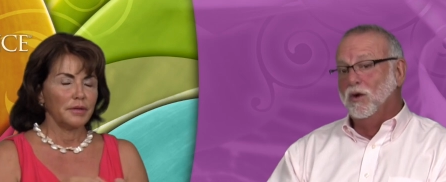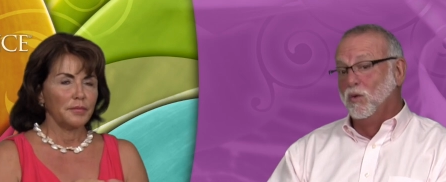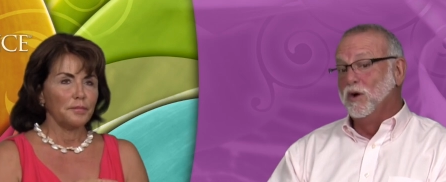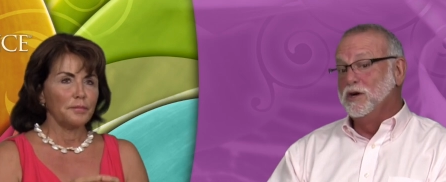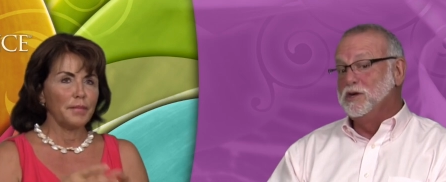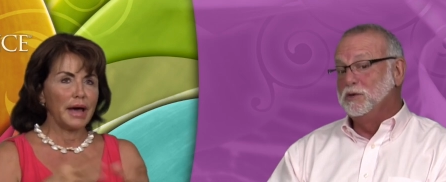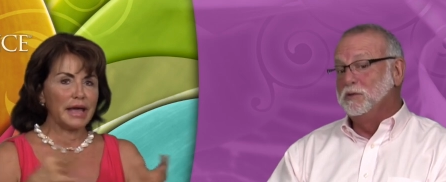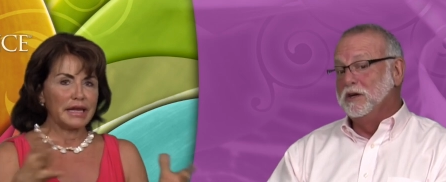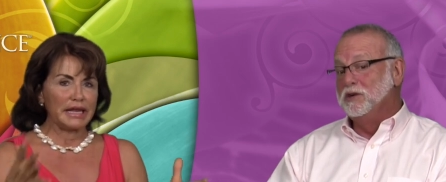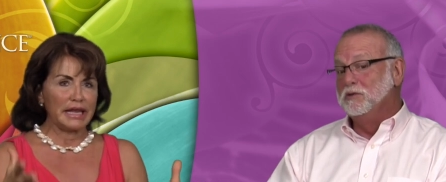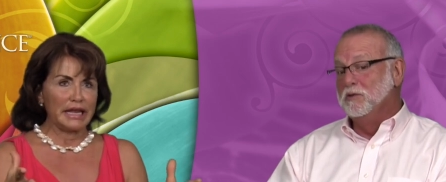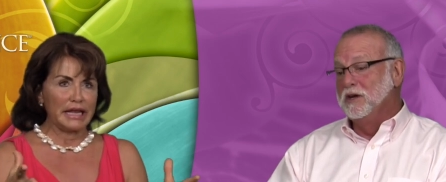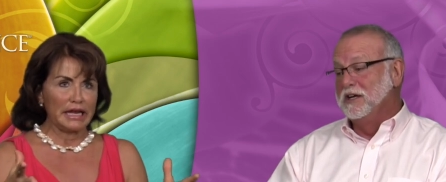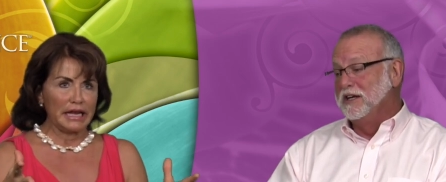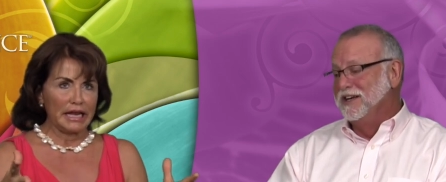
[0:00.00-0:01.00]
Speaker 1: where you spend
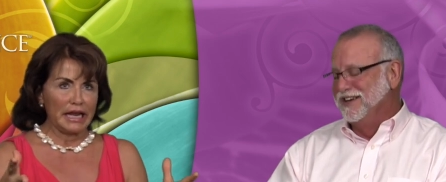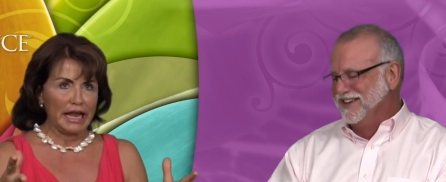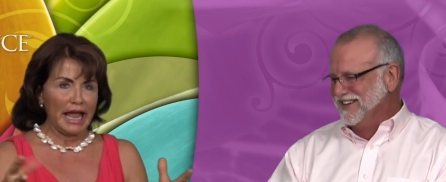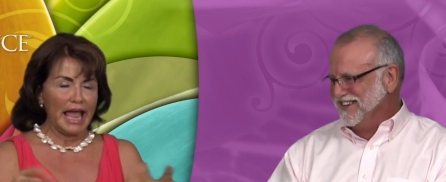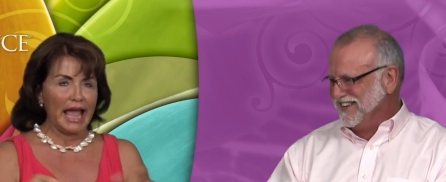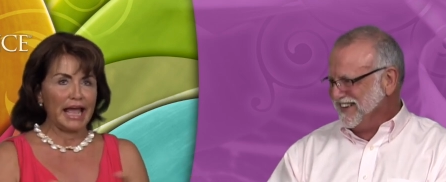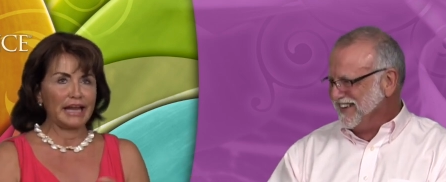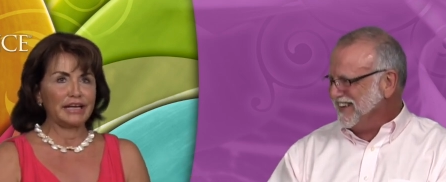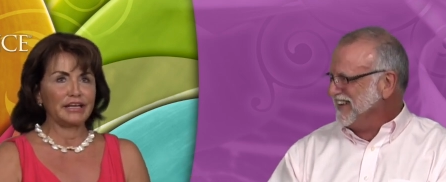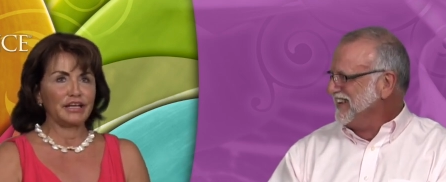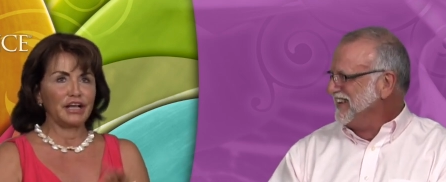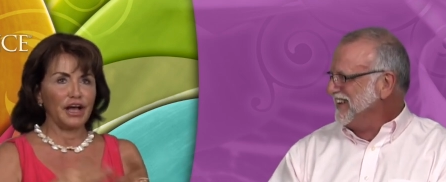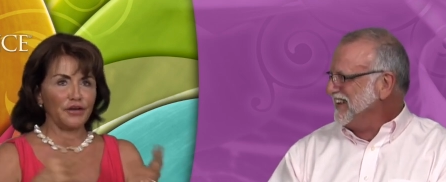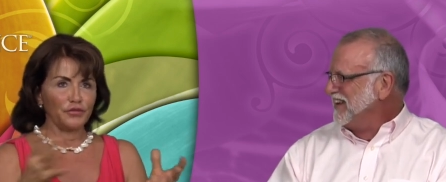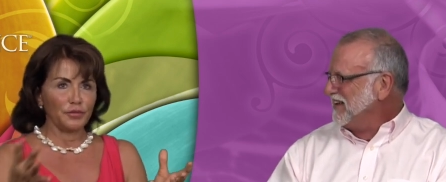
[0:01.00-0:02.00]
your money
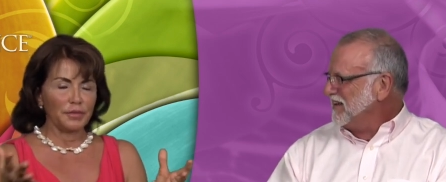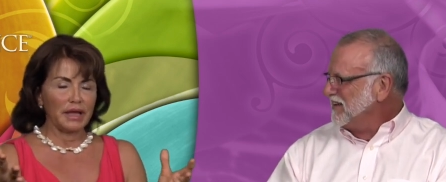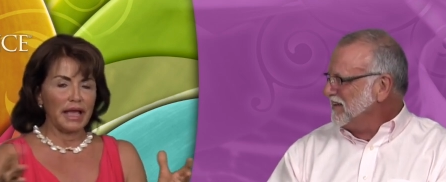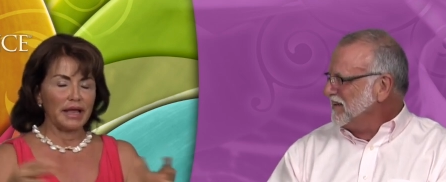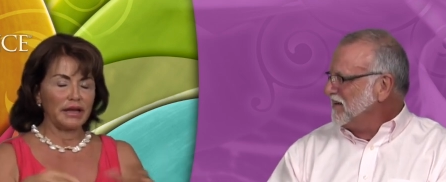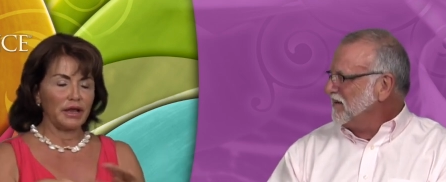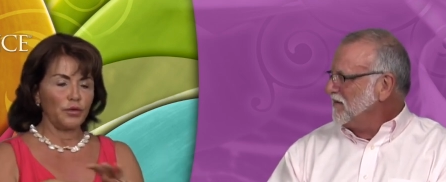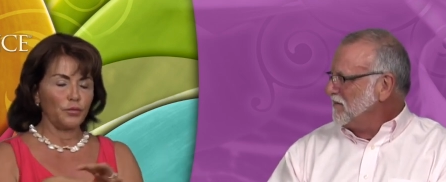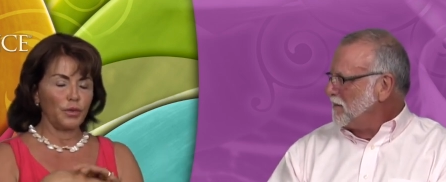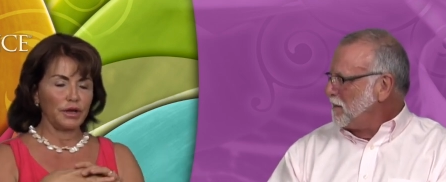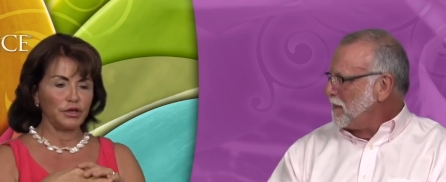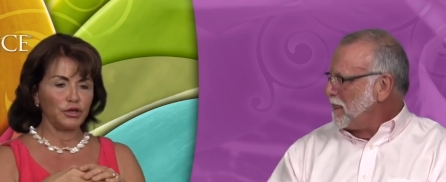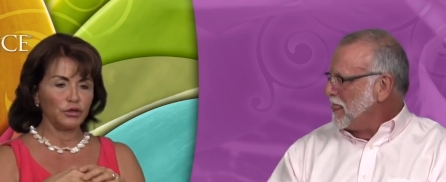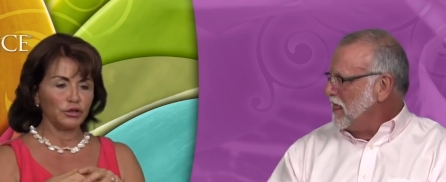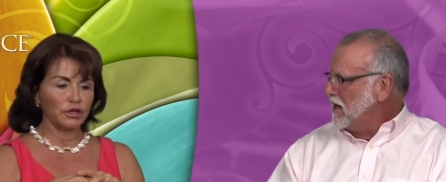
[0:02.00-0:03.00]
and government. And
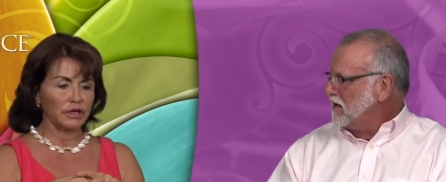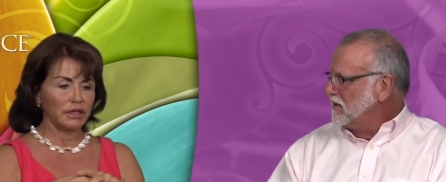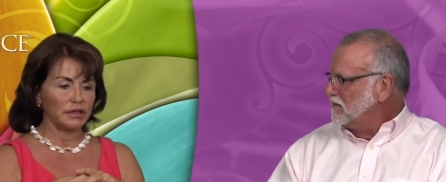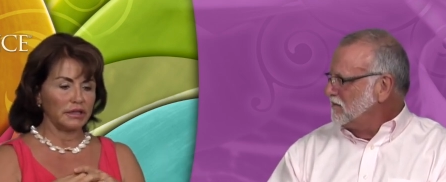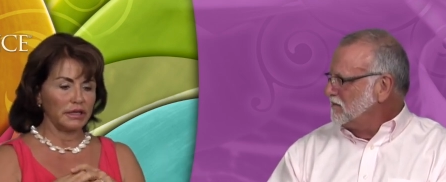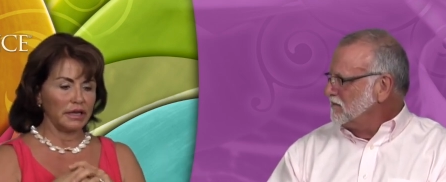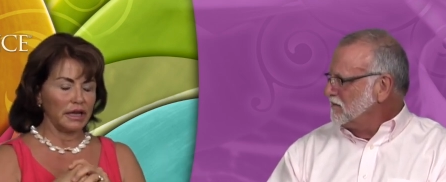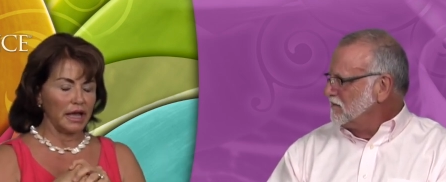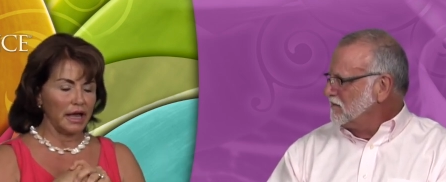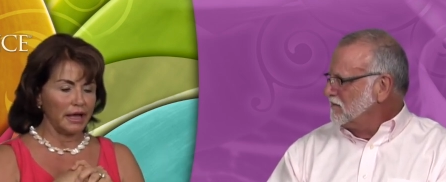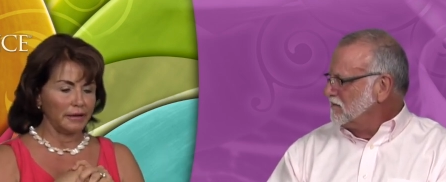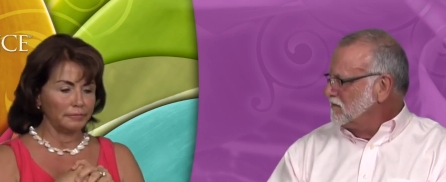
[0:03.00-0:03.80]
when you look at the